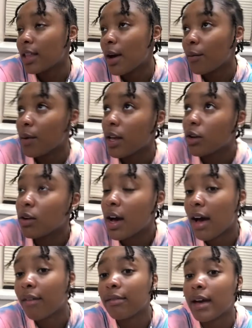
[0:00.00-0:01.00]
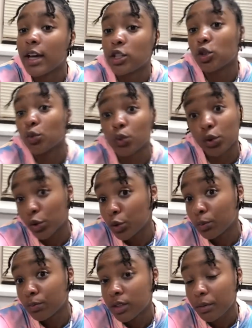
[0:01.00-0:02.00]
that way you'll have extra
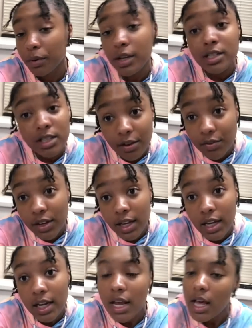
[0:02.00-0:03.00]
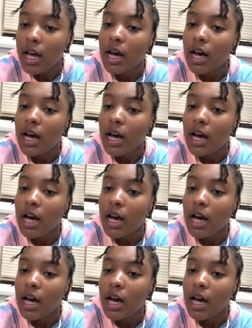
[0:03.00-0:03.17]
room to put stuff in.